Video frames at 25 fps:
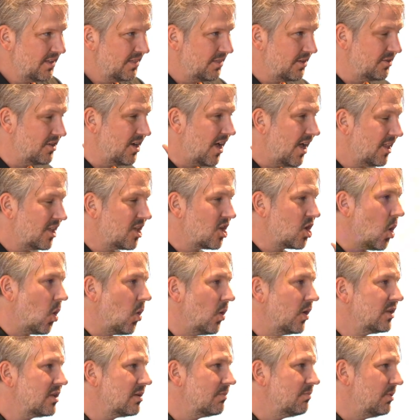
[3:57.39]
they're not
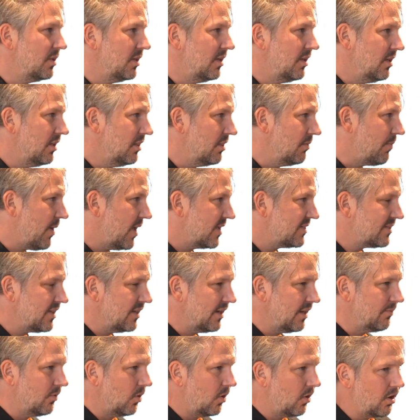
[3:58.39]
going to be the best
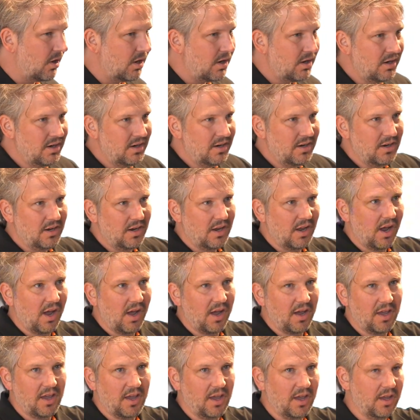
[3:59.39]
anymore
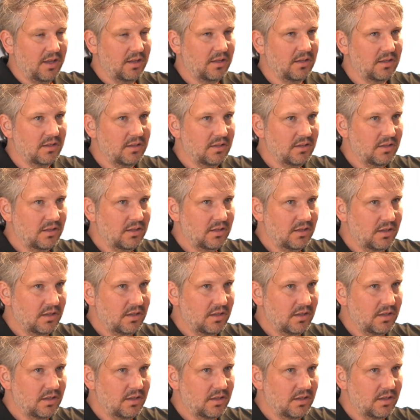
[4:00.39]
in